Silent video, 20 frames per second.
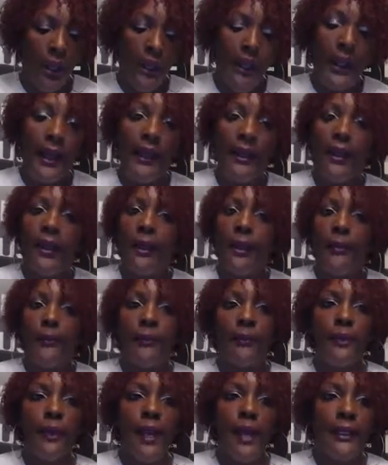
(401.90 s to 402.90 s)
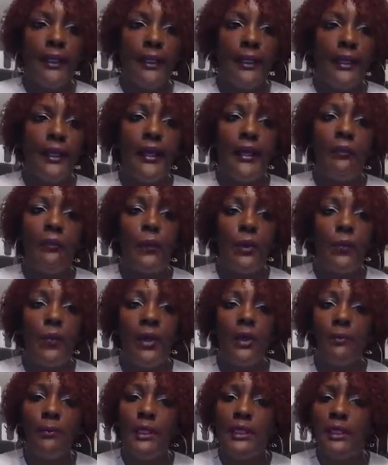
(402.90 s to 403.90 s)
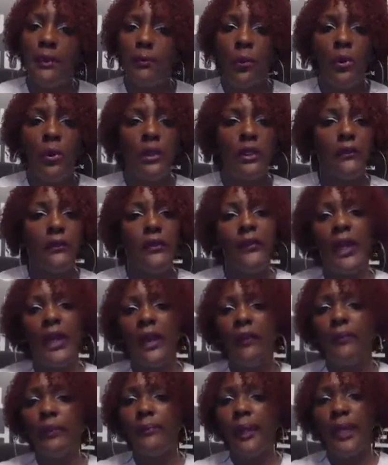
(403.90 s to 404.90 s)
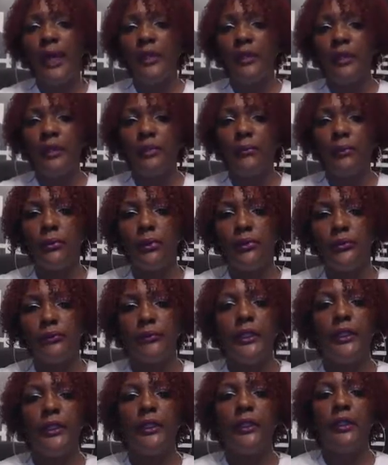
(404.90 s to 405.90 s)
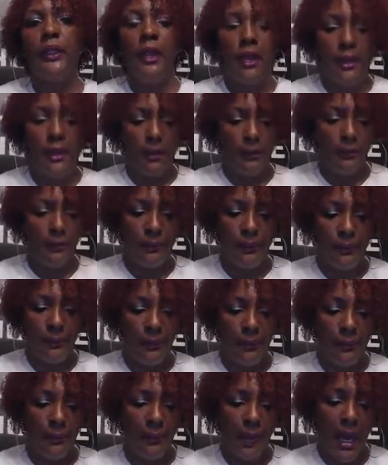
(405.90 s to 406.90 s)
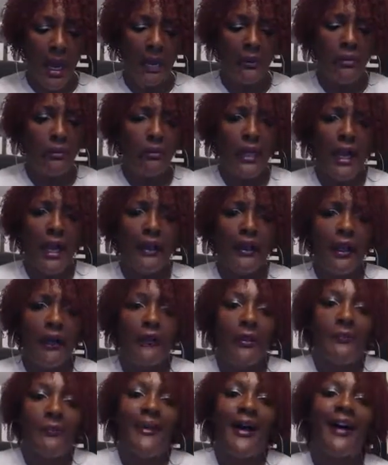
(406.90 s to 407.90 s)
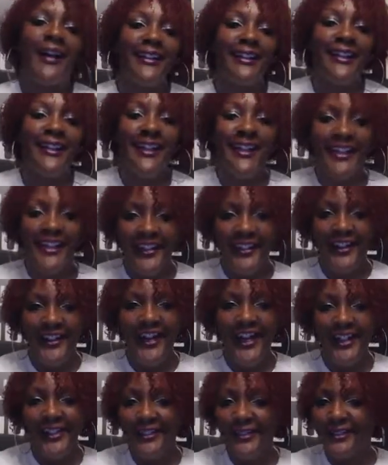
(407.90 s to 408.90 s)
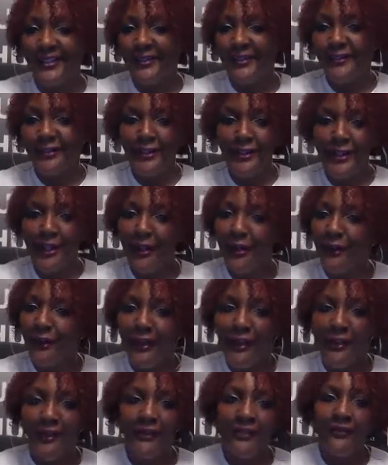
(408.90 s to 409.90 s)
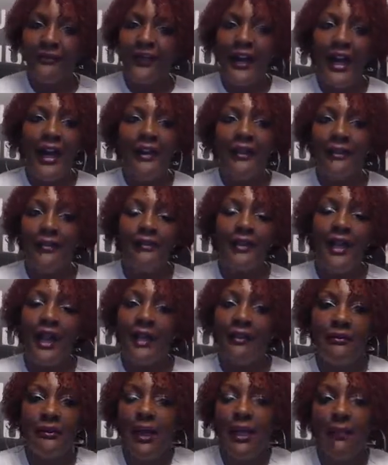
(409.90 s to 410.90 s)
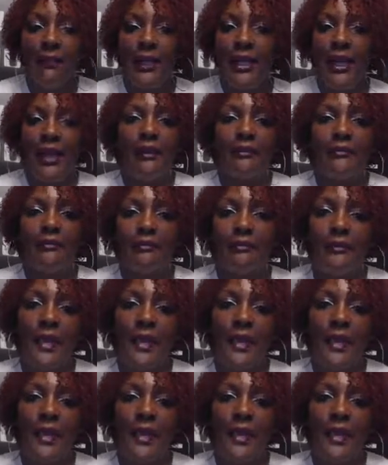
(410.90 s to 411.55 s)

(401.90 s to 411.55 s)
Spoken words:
And again, we want to be supportive of everybody in the movement. I don't like everybody that's, you know, fighting. I mean, I